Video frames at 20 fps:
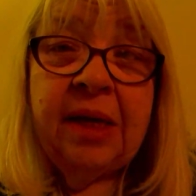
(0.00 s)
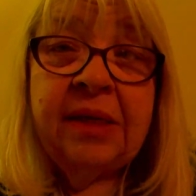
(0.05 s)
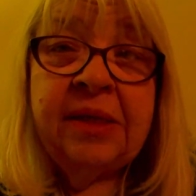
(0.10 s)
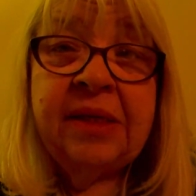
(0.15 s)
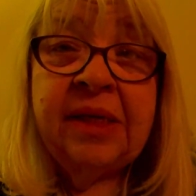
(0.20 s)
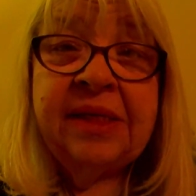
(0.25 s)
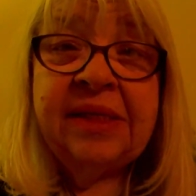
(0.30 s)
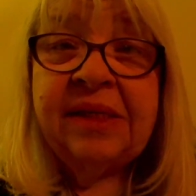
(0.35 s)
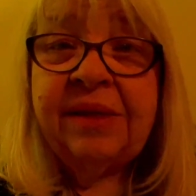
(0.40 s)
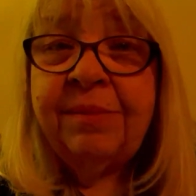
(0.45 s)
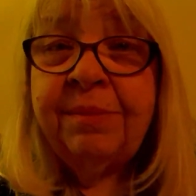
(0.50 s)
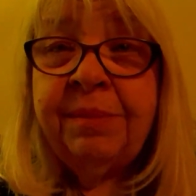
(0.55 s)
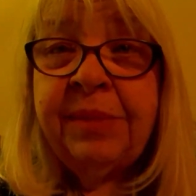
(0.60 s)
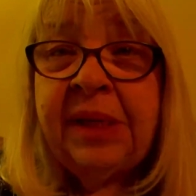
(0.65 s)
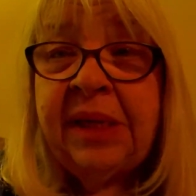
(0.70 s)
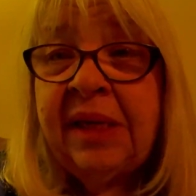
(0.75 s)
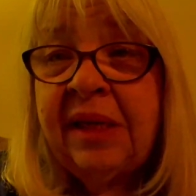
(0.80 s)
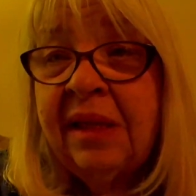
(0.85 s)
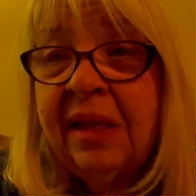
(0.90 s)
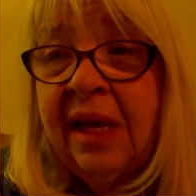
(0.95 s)
Does it
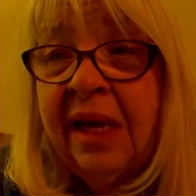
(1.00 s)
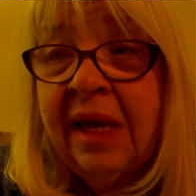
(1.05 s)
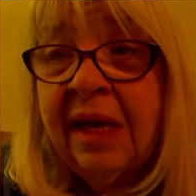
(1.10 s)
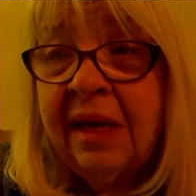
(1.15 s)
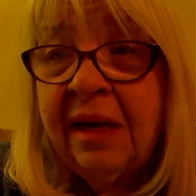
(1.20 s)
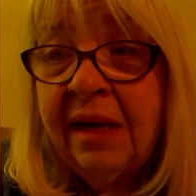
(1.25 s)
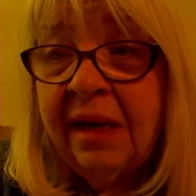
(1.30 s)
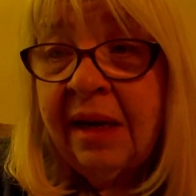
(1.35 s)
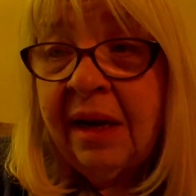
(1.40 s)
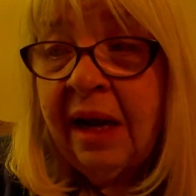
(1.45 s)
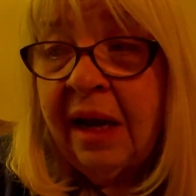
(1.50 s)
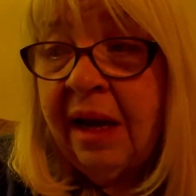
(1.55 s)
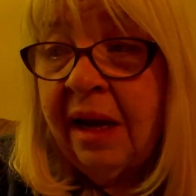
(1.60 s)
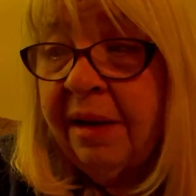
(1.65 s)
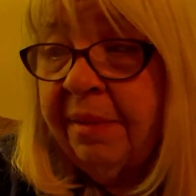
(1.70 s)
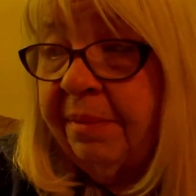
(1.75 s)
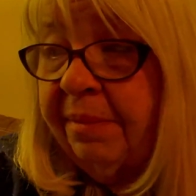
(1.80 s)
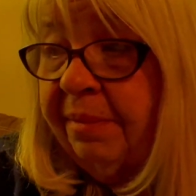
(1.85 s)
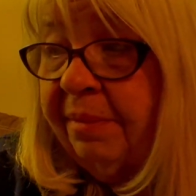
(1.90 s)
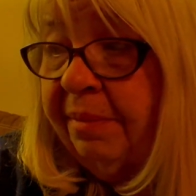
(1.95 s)
mean that
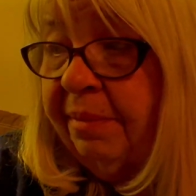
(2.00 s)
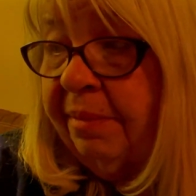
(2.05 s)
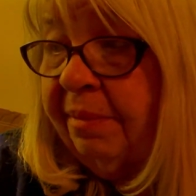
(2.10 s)
um,